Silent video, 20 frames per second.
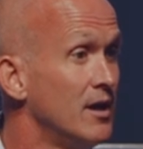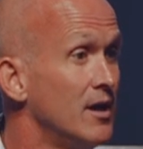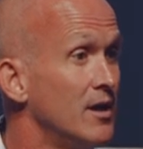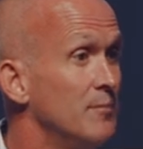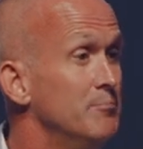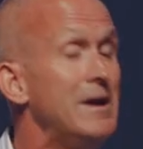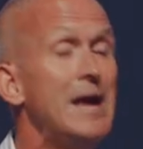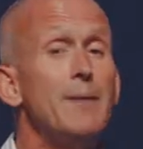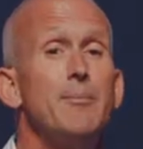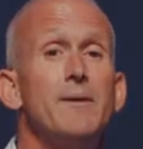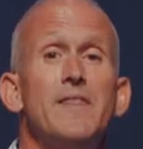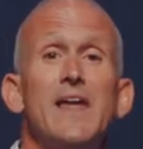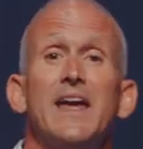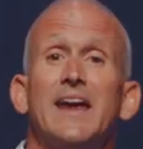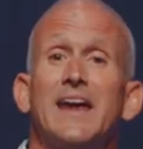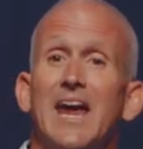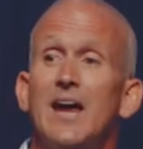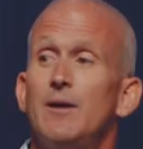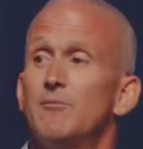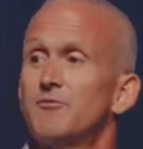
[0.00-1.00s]
Maybe they
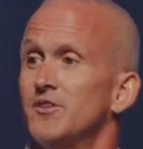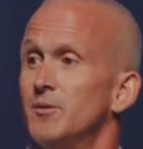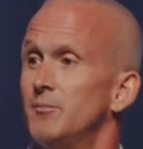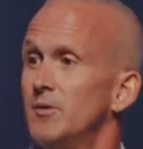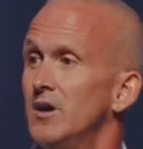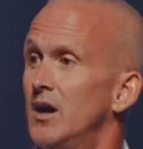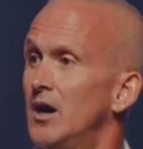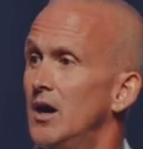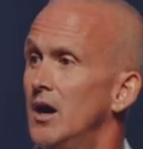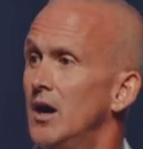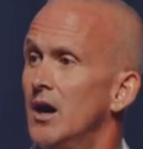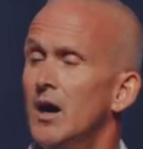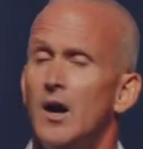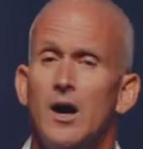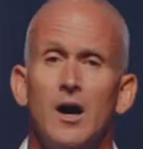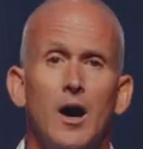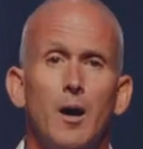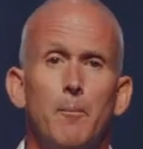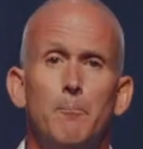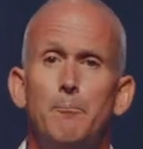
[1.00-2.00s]
came from
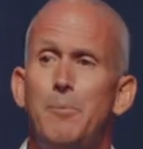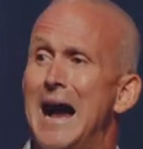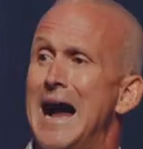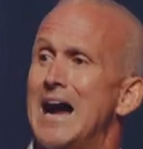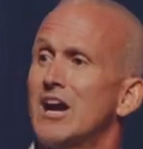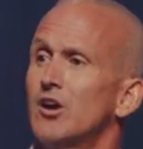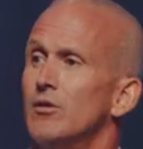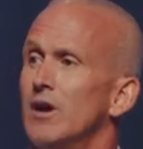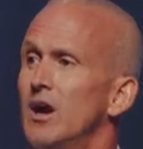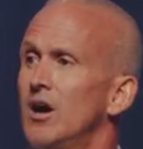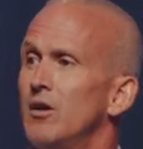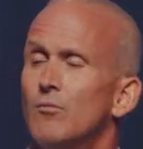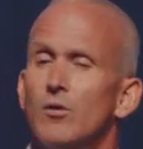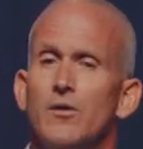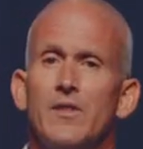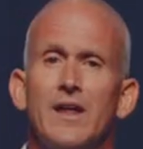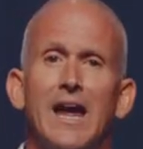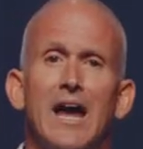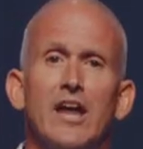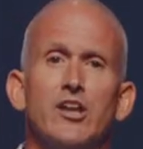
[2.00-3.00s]
a background
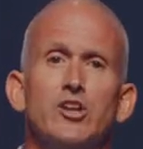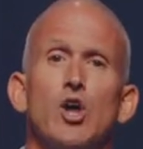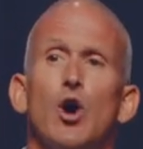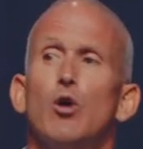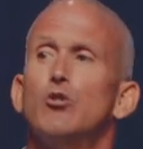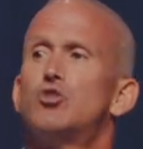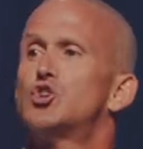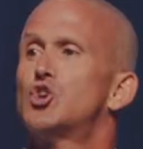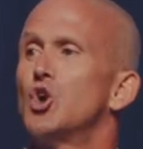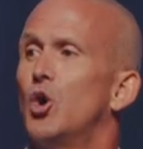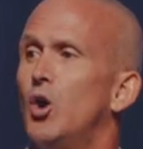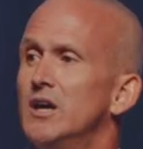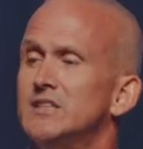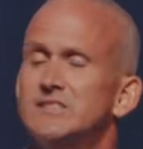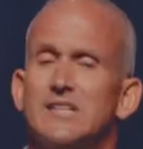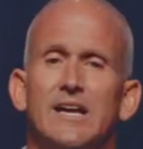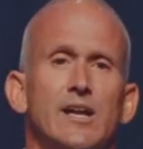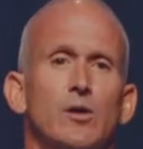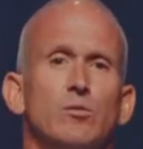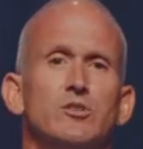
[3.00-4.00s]
where they had no
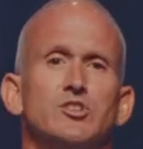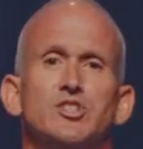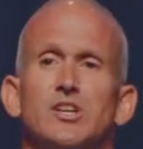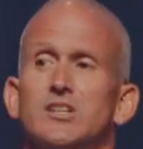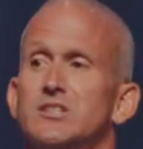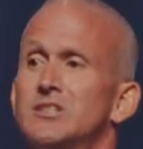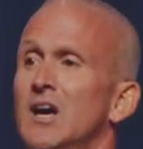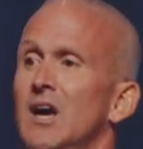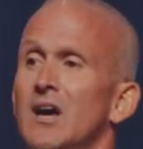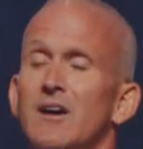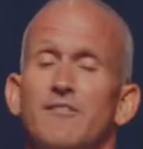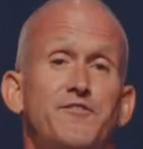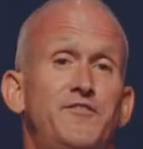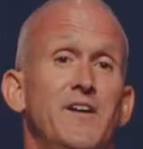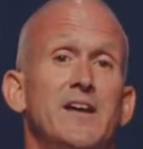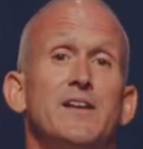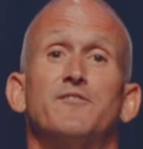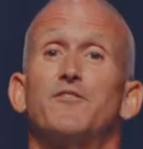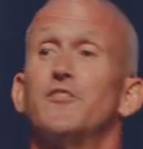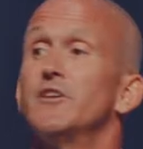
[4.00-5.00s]
choice and it was just
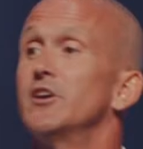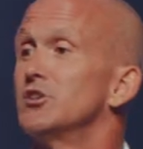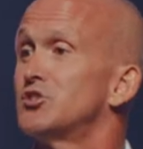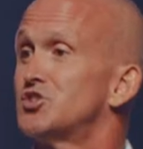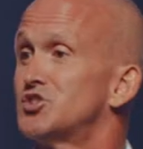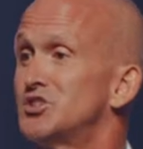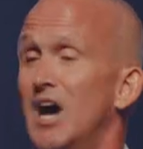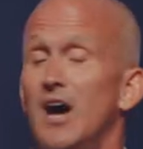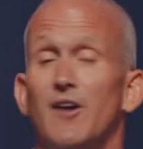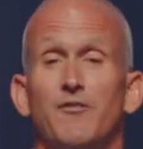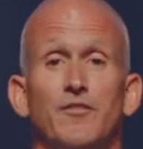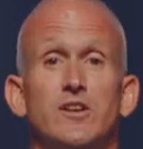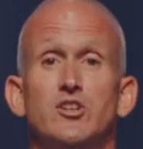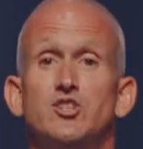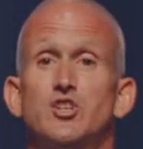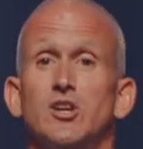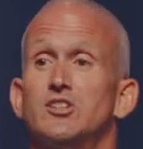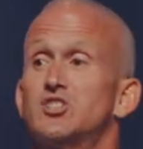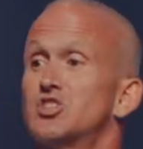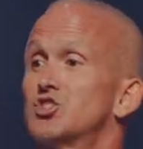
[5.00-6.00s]
fend for yourself and
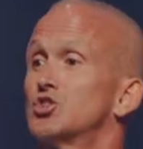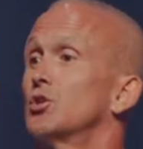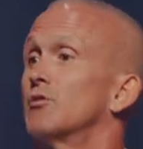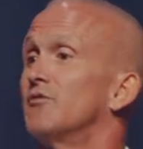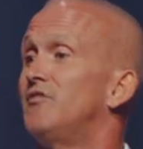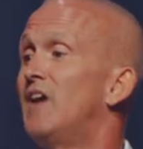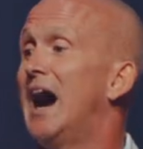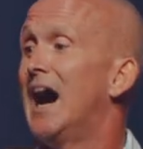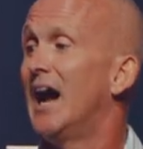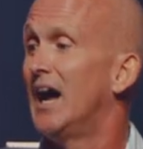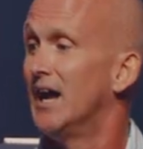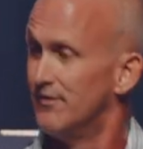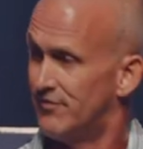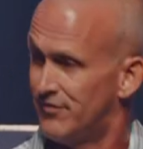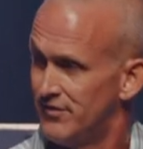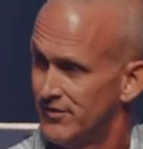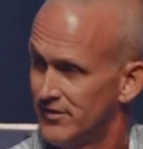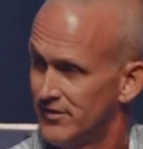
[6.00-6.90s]
just survive.